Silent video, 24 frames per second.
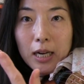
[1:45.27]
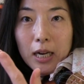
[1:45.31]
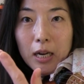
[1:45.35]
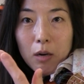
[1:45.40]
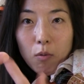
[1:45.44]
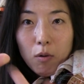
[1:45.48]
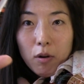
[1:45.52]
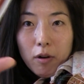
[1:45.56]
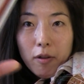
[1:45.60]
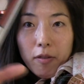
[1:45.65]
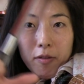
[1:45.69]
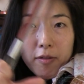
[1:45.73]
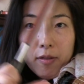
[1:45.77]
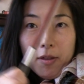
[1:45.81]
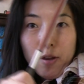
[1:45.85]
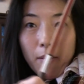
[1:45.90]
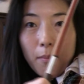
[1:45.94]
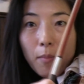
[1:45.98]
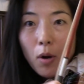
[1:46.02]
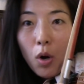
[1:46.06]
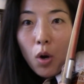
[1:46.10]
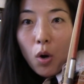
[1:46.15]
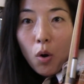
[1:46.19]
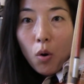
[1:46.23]
our
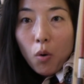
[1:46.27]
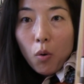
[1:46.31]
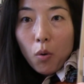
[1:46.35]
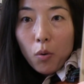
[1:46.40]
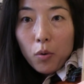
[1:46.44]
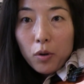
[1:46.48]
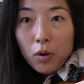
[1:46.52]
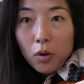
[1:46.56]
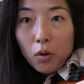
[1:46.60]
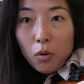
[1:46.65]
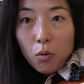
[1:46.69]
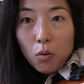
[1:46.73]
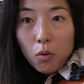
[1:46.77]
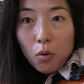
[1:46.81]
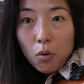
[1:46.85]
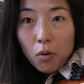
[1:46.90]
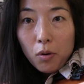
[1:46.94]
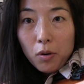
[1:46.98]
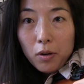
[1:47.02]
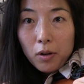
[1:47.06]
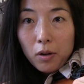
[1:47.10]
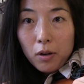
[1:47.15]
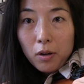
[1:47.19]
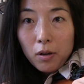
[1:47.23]
thumb on the
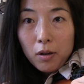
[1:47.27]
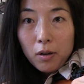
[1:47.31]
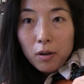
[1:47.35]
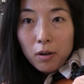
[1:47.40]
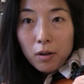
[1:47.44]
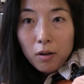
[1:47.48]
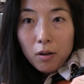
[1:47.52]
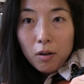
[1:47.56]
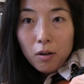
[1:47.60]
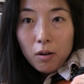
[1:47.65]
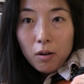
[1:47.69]
corner